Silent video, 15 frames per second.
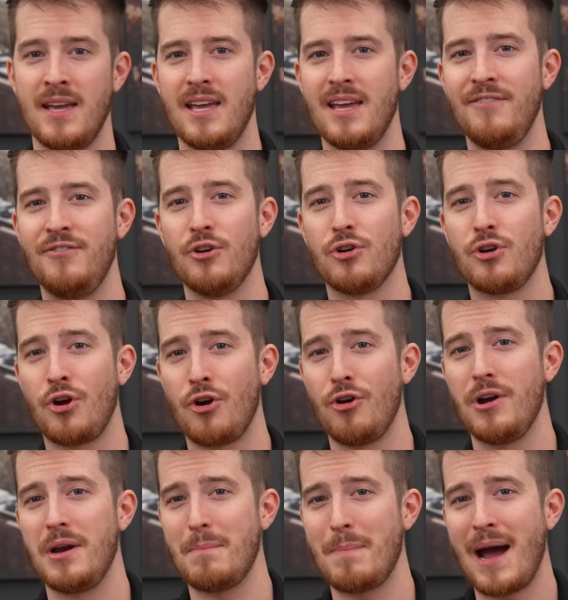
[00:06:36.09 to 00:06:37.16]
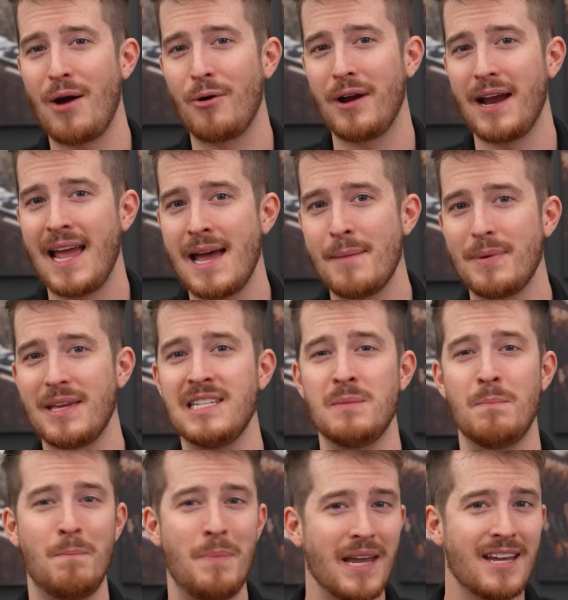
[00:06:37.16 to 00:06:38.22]
If your current power amp is
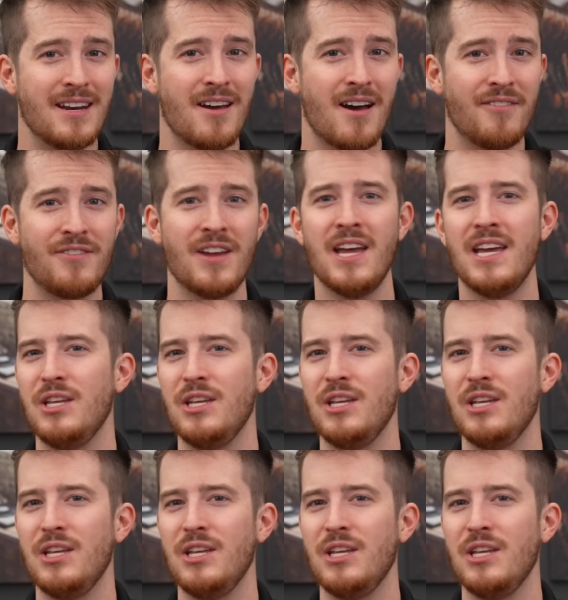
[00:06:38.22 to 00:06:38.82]
big enough,